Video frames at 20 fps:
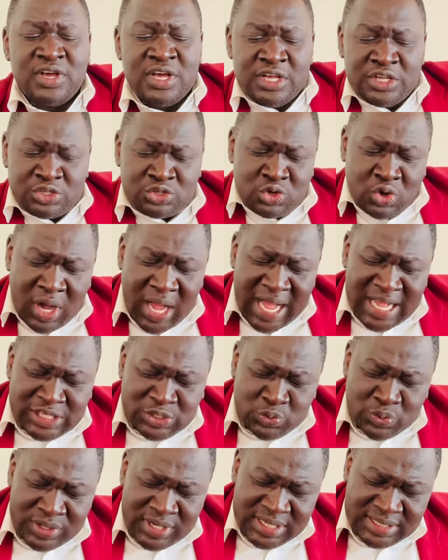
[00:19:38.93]
So as
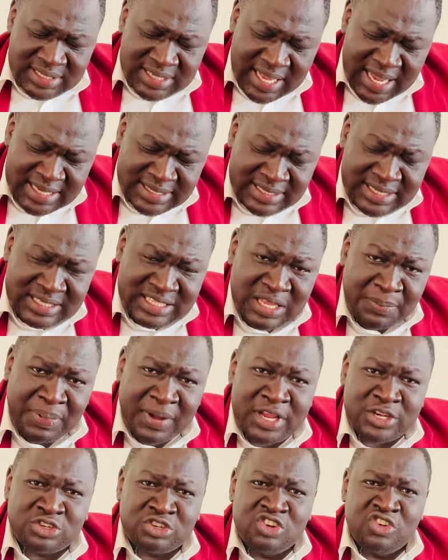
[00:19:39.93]
we discuss the
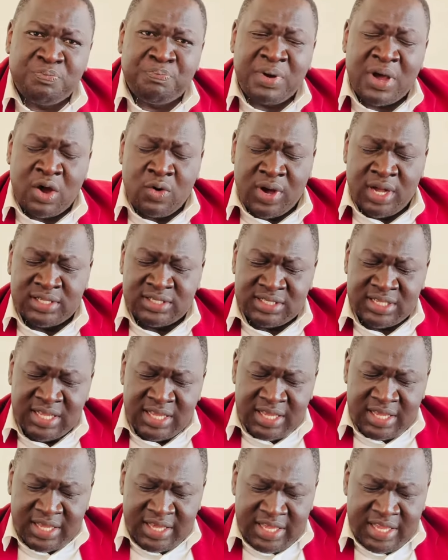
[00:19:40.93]
separation of powers
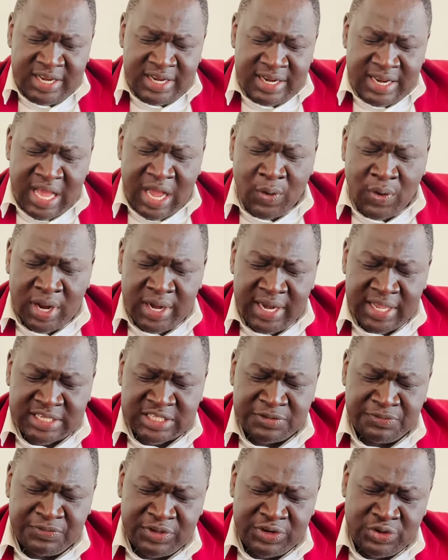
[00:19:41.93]
in our
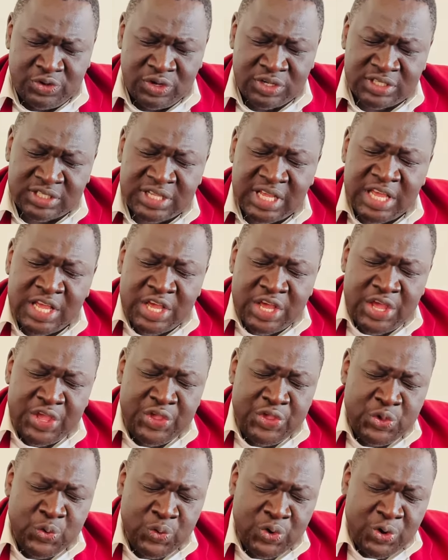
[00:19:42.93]
next videos,
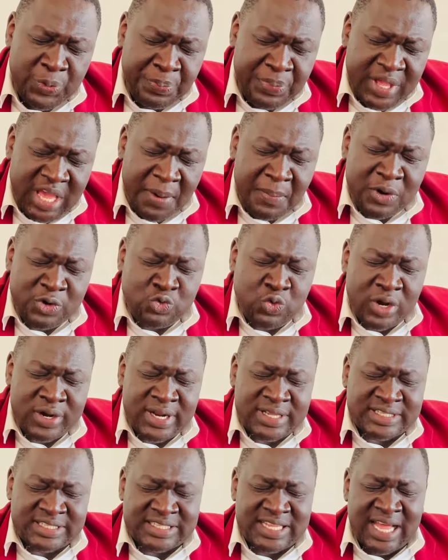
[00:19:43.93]
you will be able to
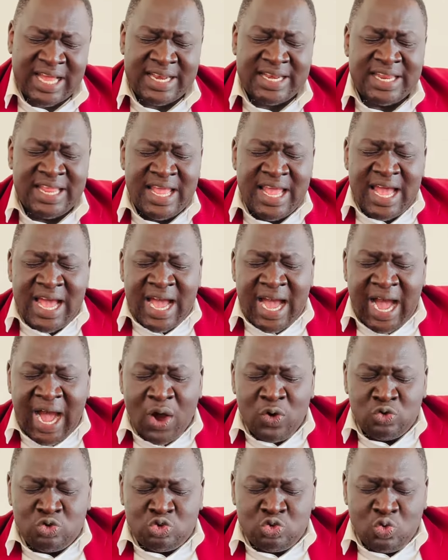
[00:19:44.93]
understand
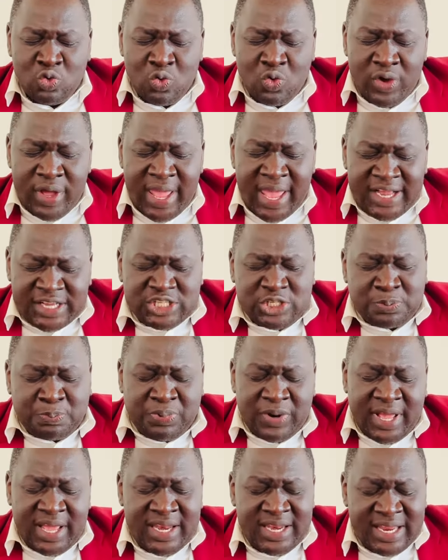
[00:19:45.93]
how to
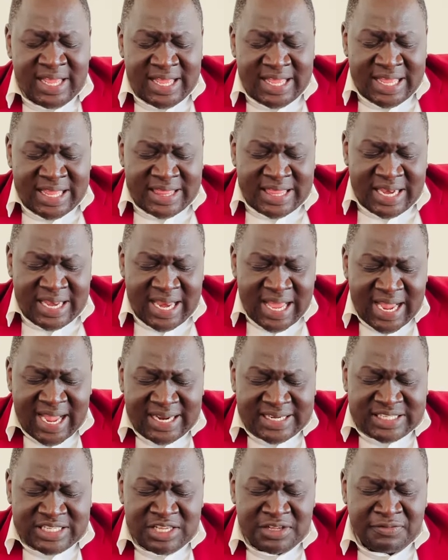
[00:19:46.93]
explain the
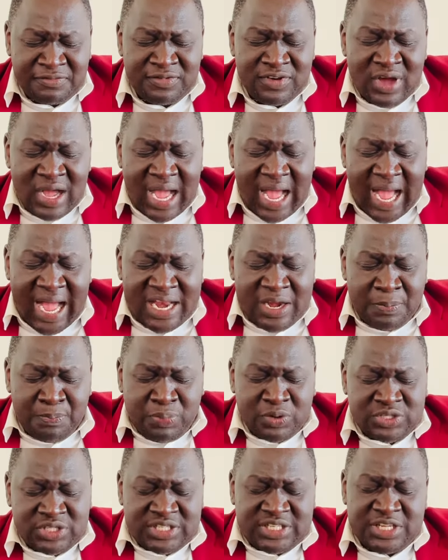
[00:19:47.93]
negative and
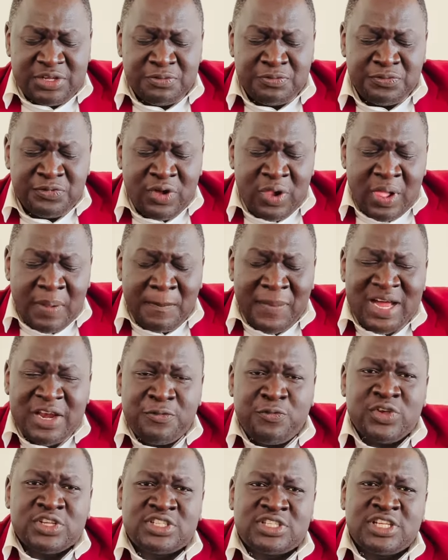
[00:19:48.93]
positive
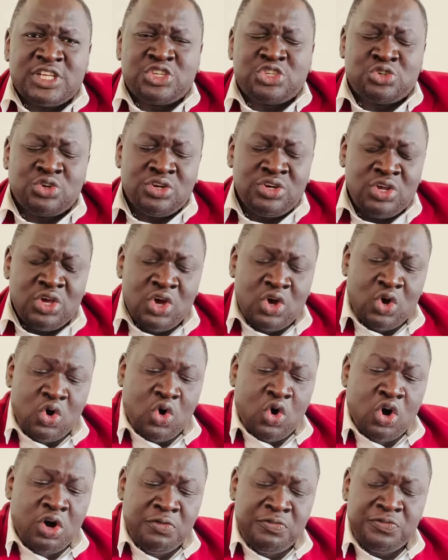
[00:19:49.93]
manifestation
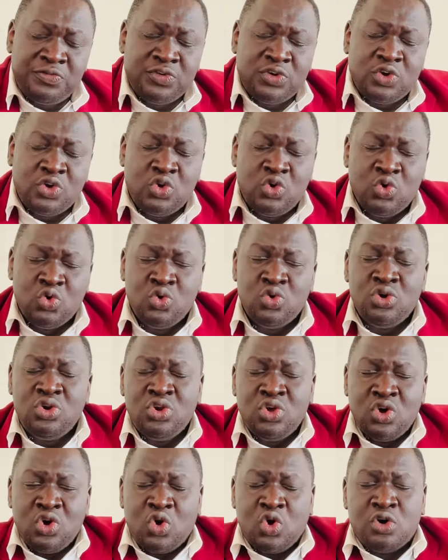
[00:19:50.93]
of rule
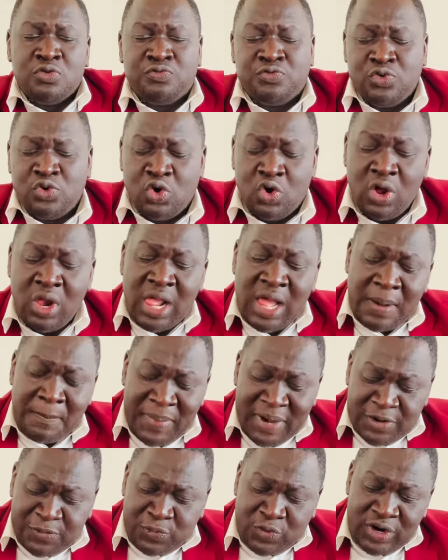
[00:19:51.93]
of law.
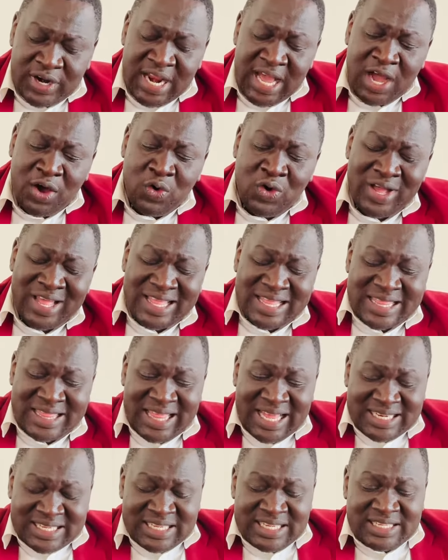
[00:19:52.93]
But for now,
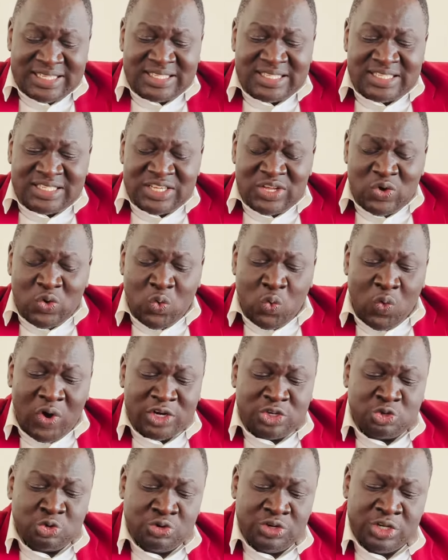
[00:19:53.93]
that is
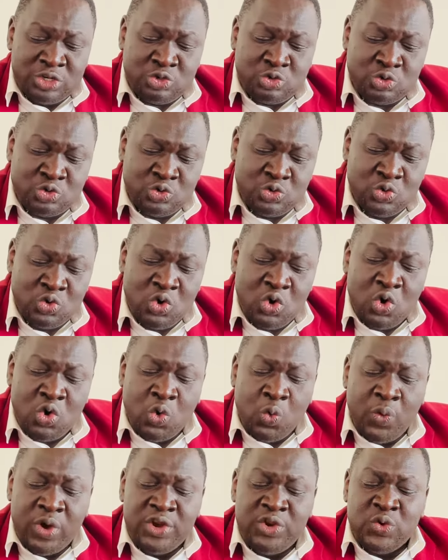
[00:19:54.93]
what you need to do
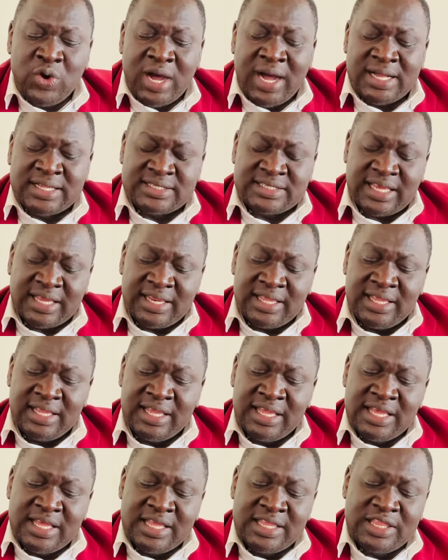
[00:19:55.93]
when you are answering
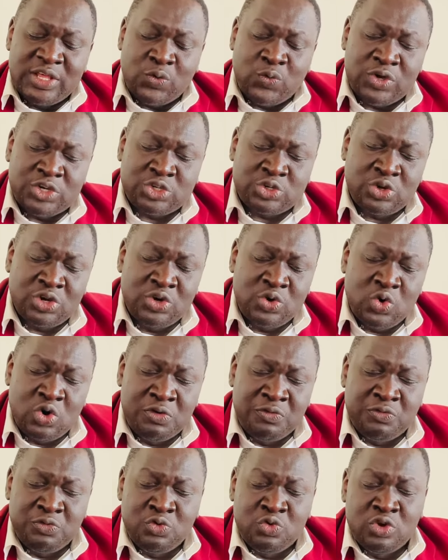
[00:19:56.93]
the question
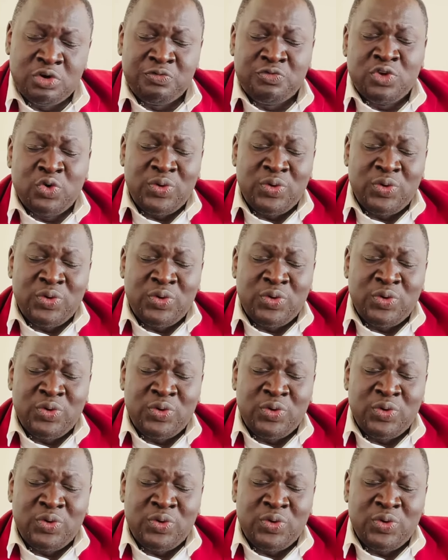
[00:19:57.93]
of rule of law.